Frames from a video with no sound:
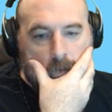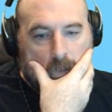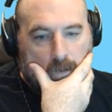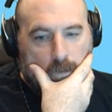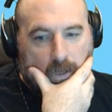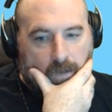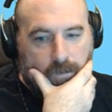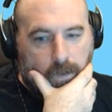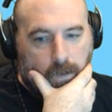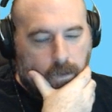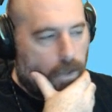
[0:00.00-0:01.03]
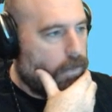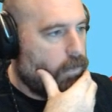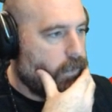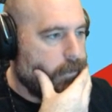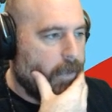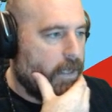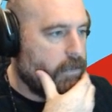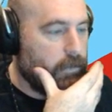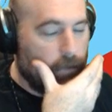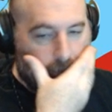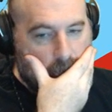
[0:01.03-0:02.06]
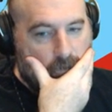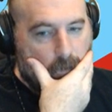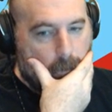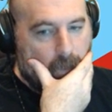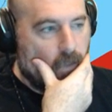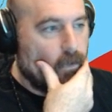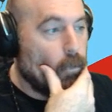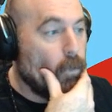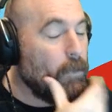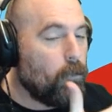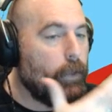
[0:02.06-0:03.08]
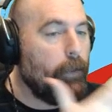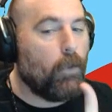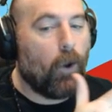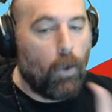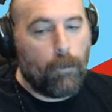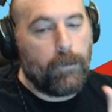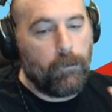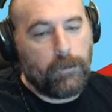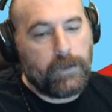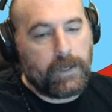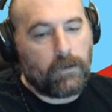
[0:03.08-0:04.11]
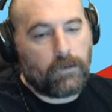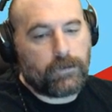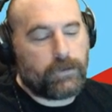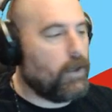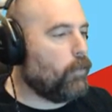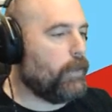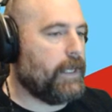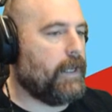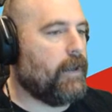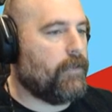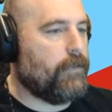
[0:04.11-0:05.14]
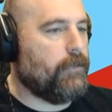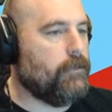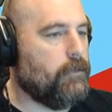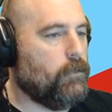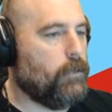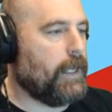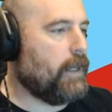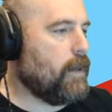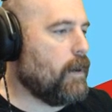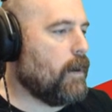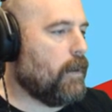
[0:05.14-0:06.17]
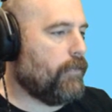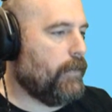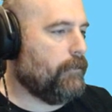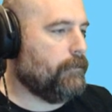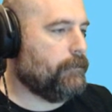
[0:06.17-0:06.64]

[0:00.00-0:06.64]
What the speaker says: Dragon Fields. Oh, Iman, dude, I can't even imagine. We were hoping we would get a little snow. We got nothing. We got nothing.